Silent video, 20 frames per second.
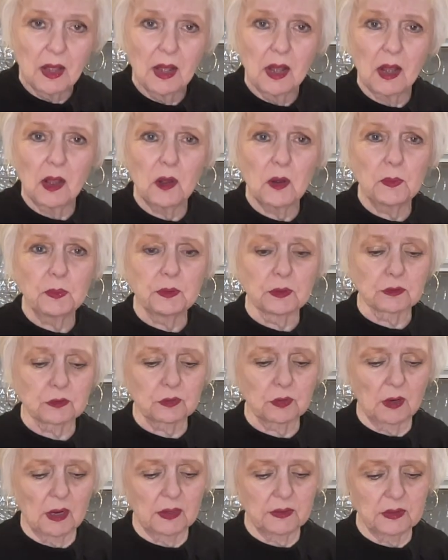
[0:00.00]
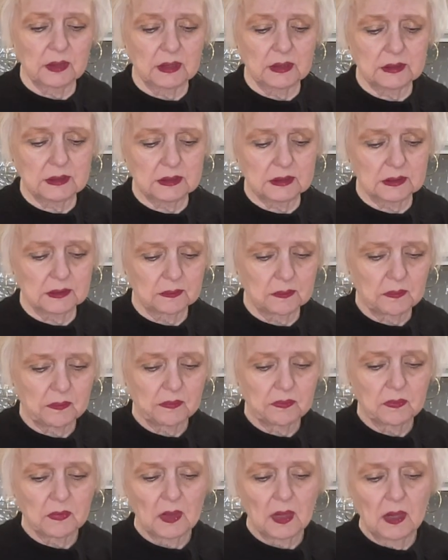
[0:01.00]
I hope you'll try this.
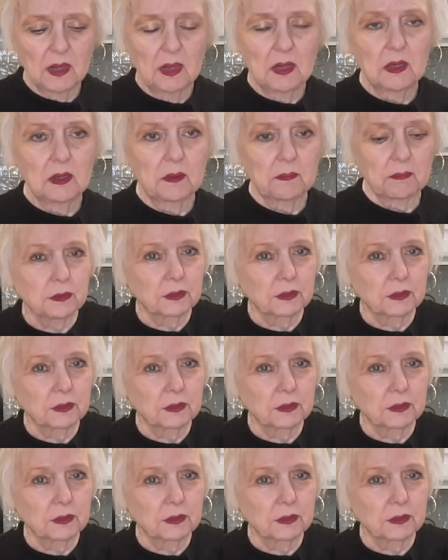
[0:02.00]
We're